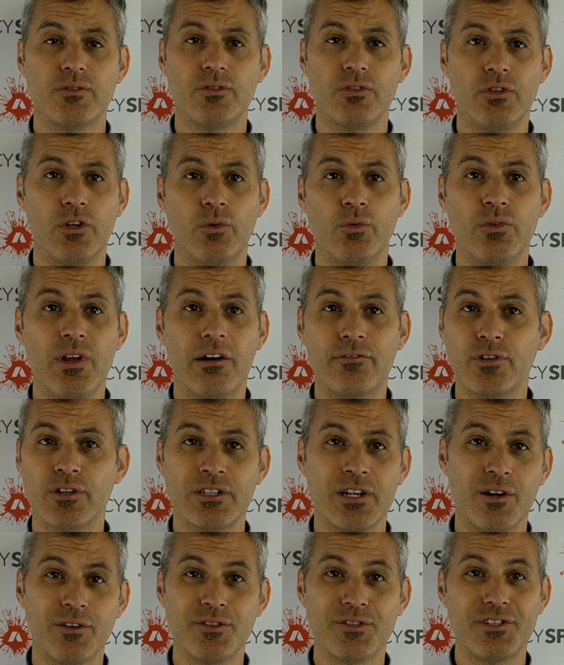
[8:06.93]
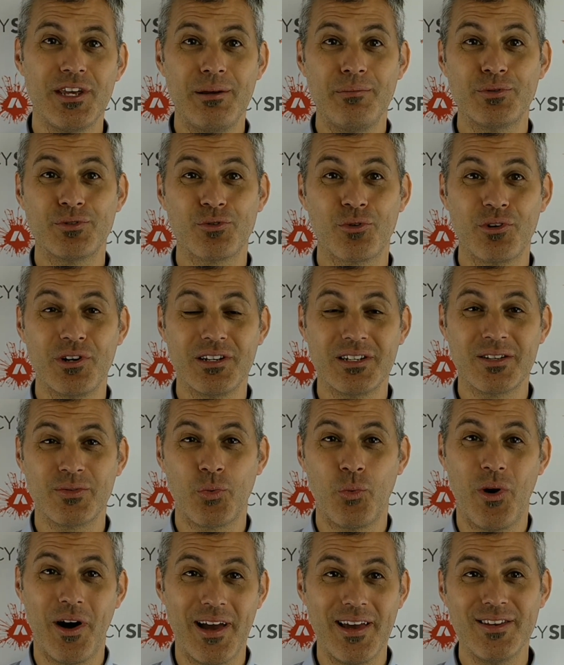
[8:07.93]
Never tell the same story
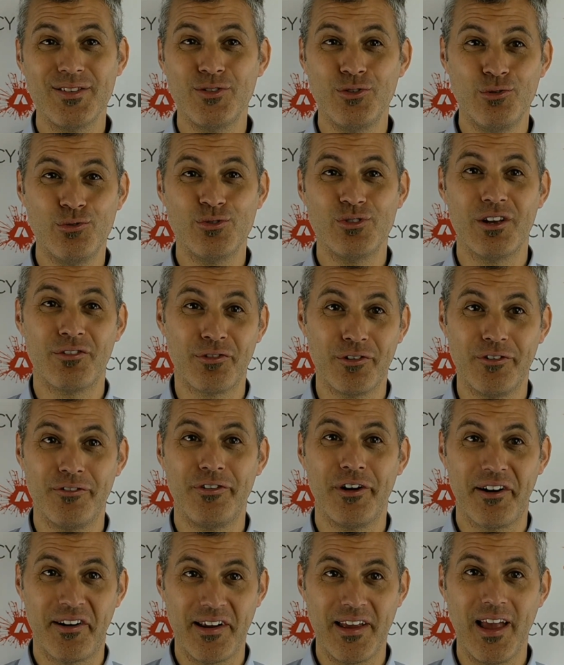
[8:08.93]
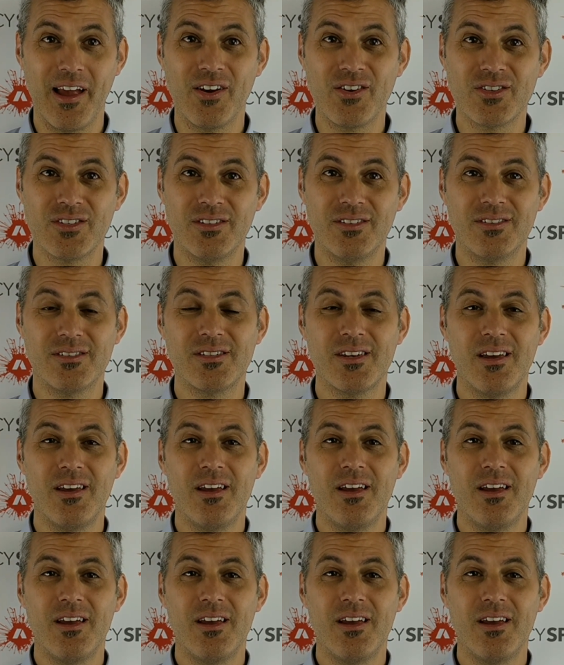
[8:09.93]
twice, use different variations.